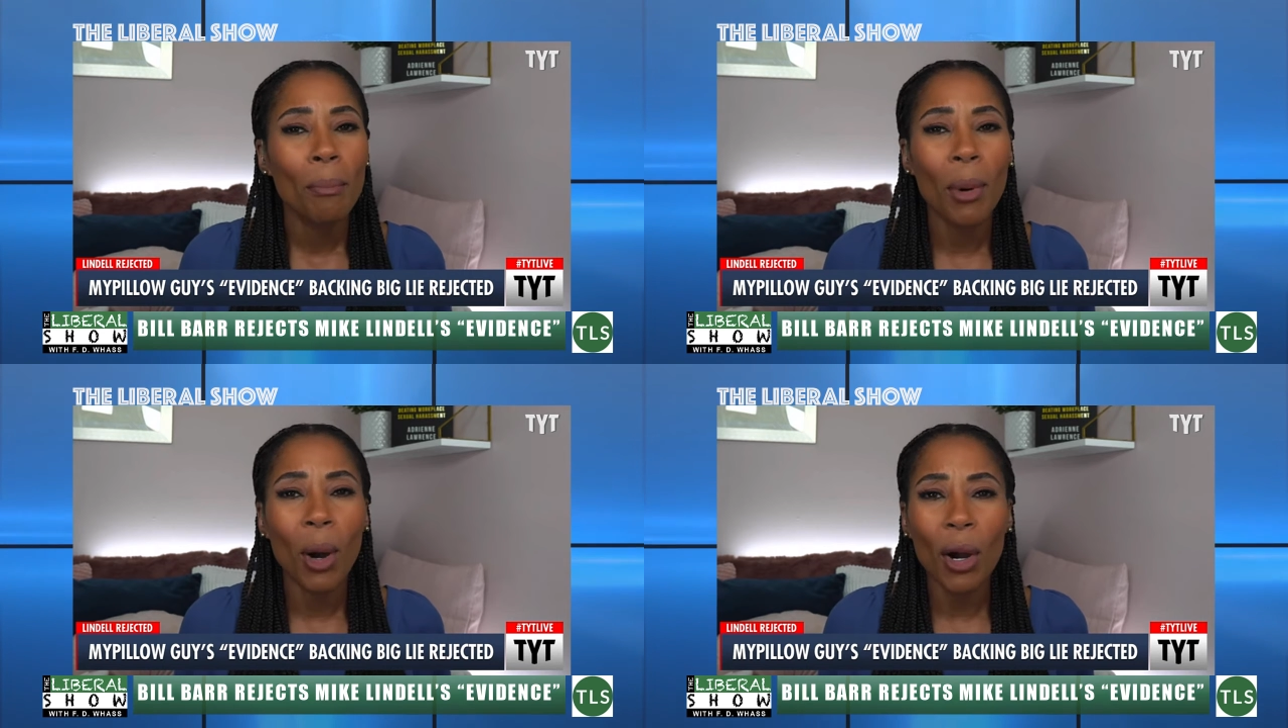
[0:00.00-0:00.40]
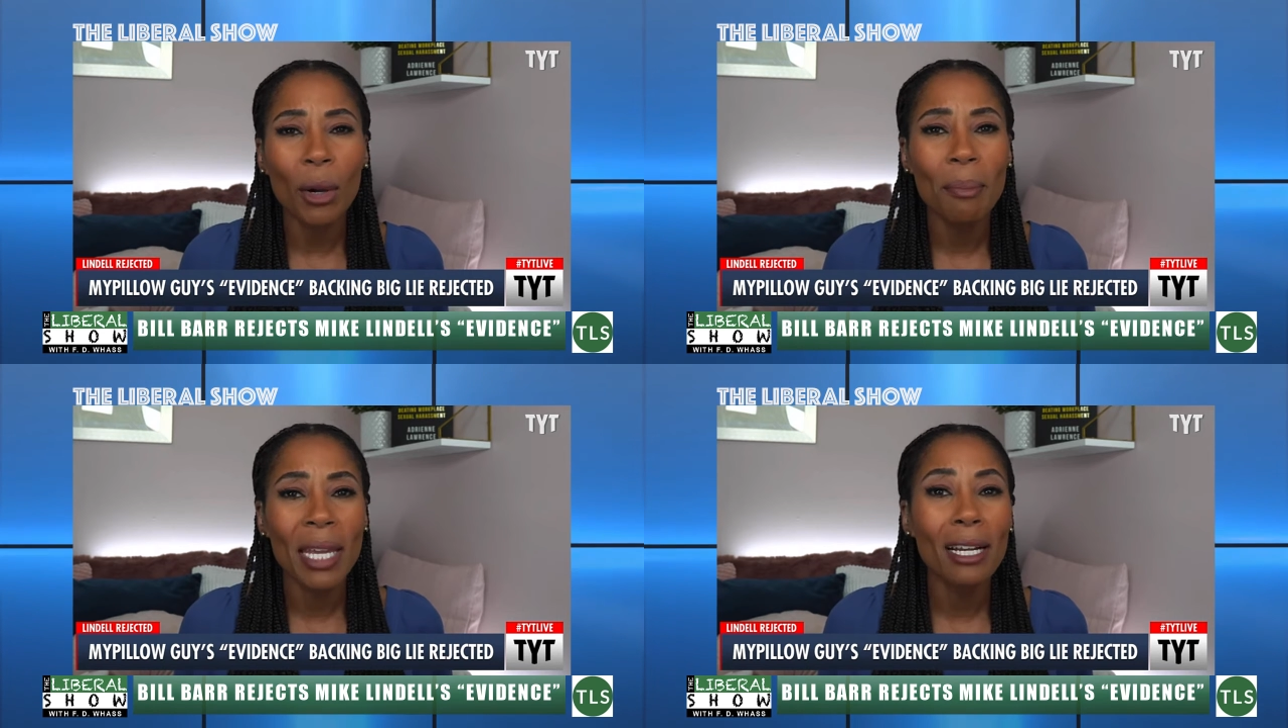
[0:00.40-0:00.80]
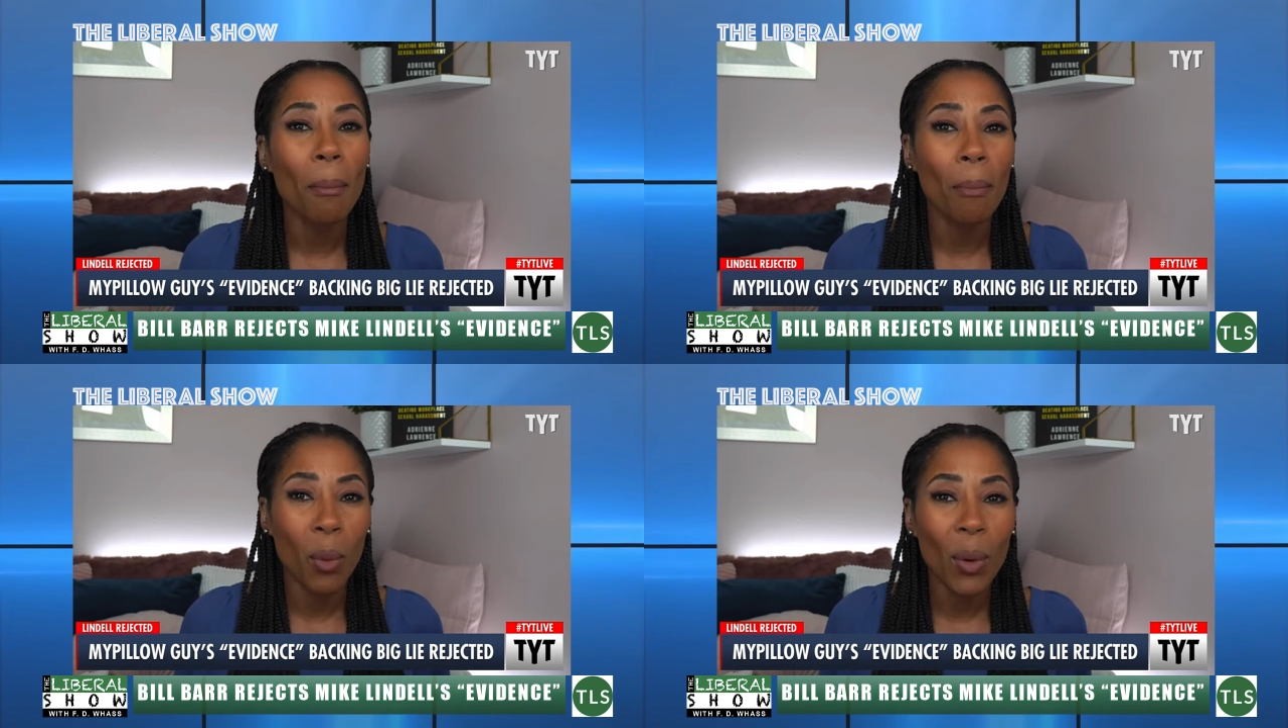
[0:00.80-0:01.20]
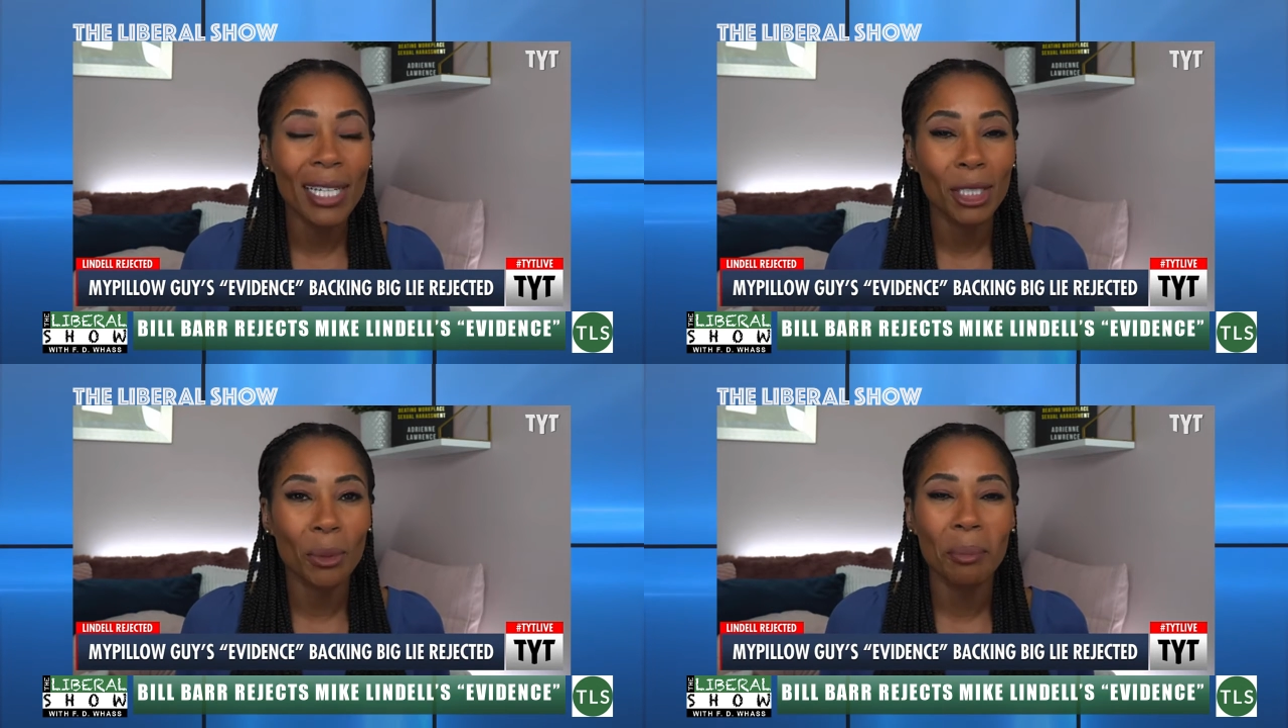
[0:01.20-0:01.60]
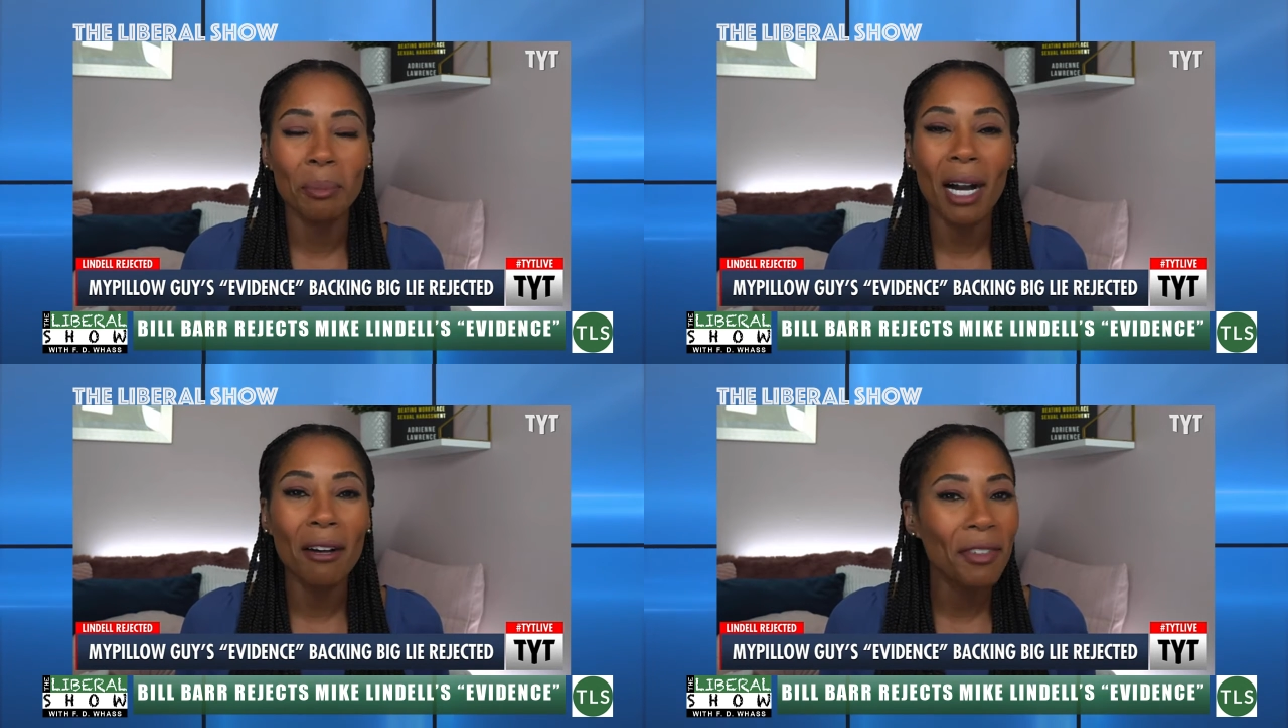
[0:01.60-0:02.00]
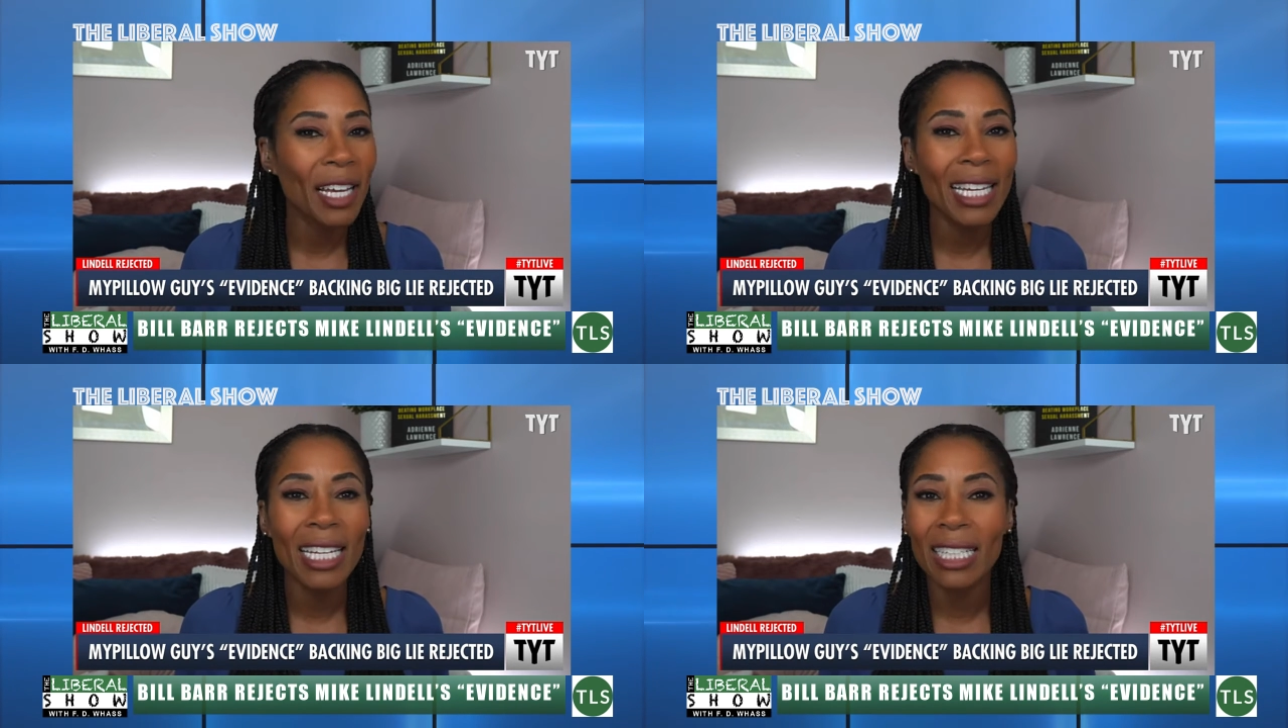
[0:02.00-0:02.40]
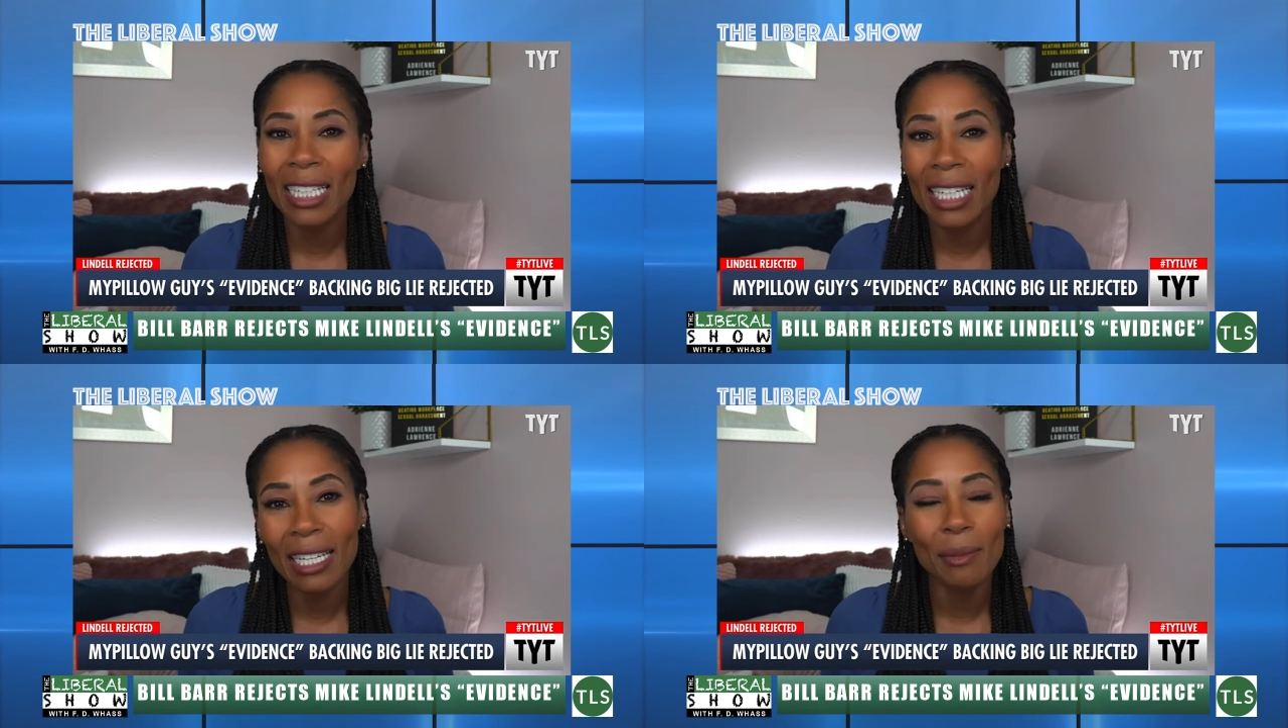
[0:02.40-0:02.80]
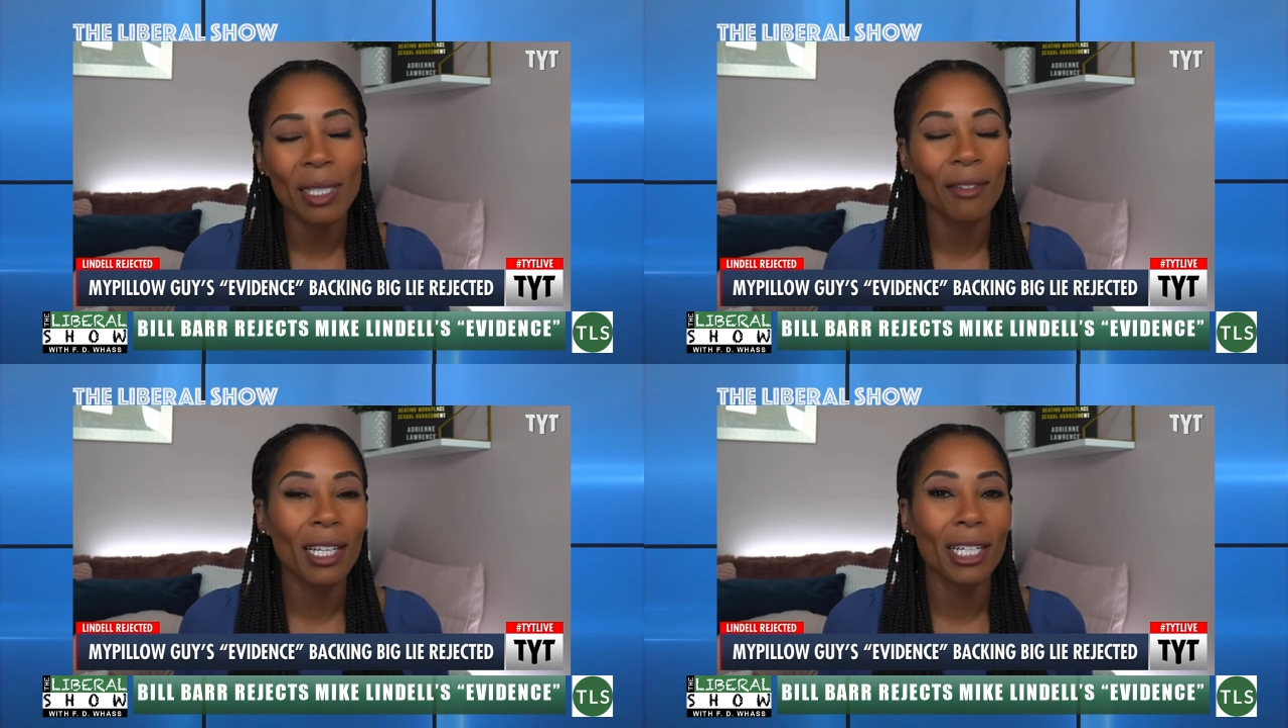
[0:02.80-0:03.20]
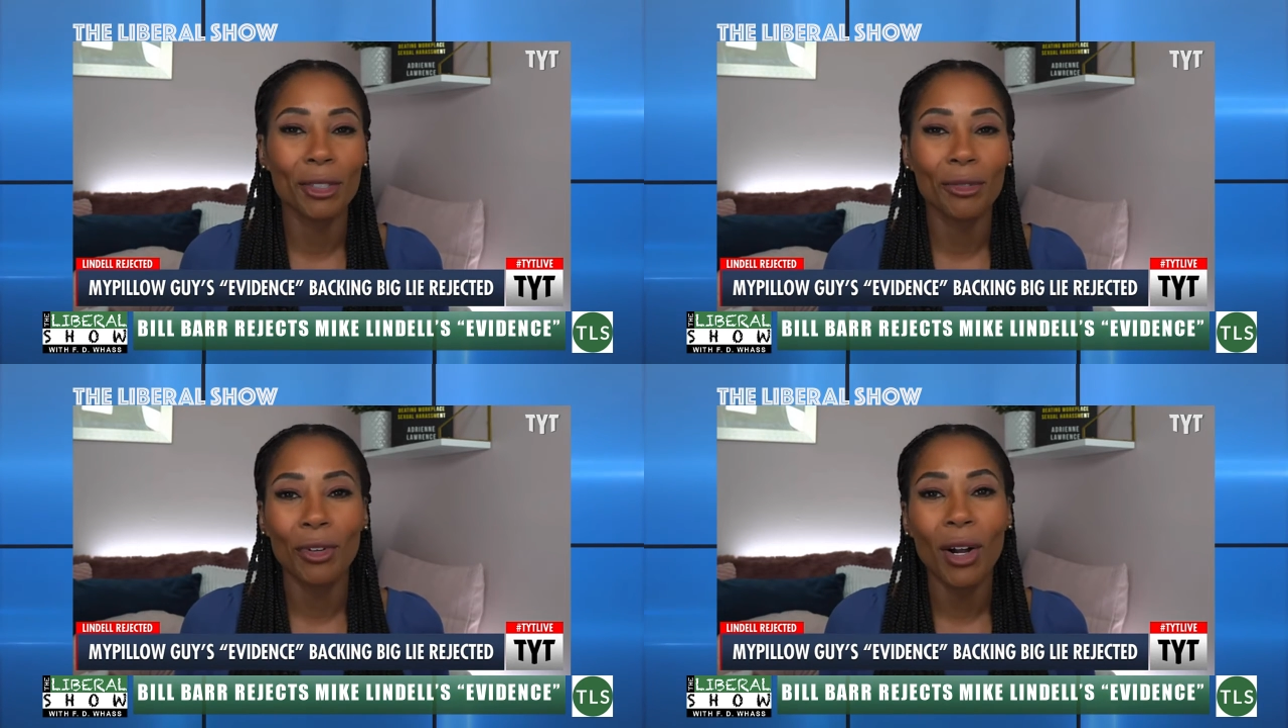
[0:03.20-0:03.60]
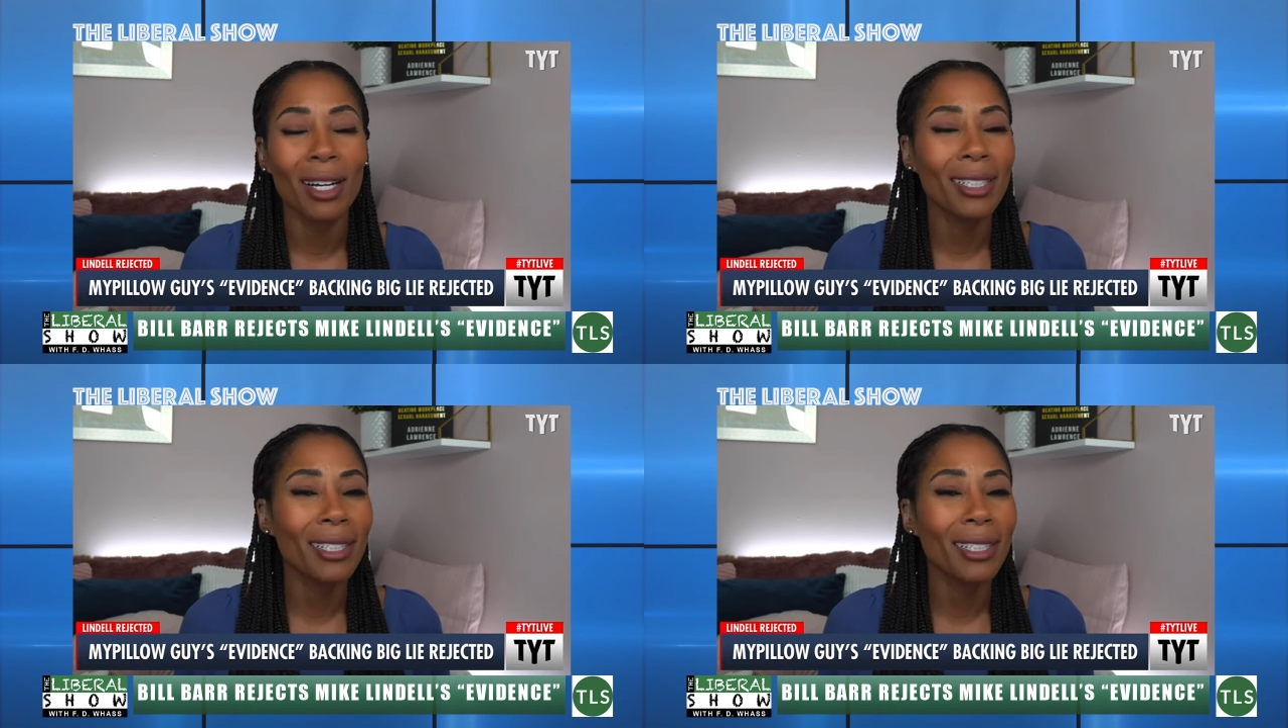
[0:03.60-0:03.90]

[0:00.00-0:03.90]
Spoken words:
Barr made a point to rebuff any claims of election fraud,